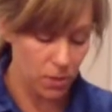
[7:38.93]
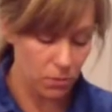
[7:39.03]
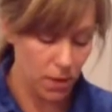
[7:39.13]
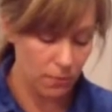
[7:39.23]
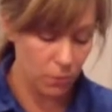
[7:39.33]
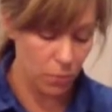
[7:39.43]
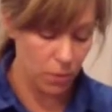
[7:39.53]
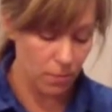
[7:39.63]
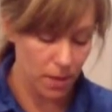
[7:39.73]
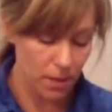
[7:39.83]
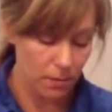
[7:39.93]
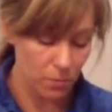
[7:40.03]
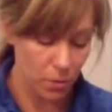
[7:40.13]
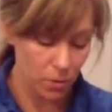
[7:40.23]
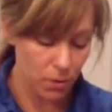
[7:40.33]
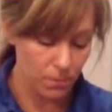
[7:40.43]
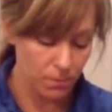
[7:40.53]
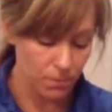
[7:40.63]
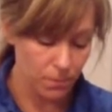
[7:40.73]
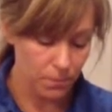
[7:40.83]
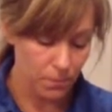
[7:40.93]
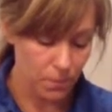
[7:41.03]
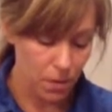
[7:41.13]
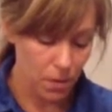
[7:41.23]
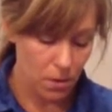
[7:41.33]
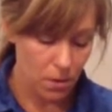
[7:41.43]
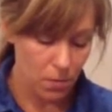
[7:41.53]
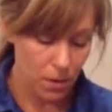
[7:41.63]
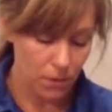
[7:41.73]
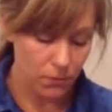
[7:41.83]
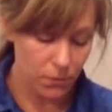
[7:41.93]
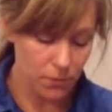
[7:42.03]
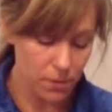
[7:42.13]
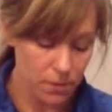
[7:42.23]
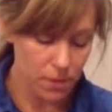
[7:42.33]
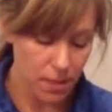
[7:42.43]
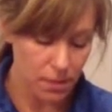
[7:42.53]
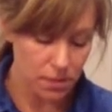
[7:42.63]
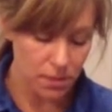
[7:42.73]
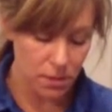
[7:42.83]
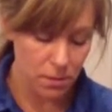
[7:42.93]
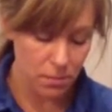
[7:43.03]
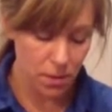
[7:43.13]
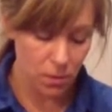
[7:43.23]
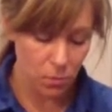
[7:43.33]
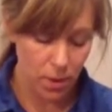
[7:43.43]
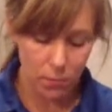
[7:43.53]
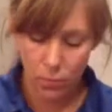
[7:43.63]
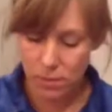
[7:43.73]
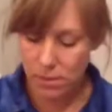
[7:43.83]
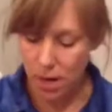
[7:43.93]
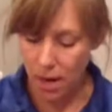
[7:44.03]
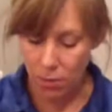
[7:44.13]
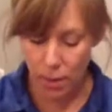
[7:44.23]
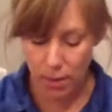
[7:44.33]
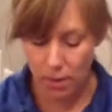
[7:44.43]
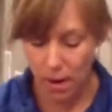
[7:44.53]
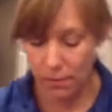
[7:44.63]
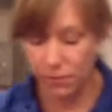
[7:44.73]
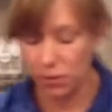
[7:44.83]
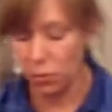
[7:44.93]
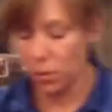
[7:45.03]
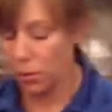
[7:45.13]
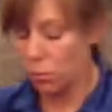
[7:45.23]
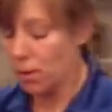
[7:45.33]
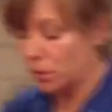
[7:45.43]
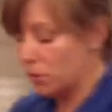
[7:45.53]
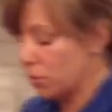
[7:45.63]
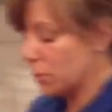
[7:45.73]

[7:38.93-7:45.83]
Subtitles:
so that I don't have to worry about it tomorrow. All right, 15 seconds in the microwave was not quite enough. So what you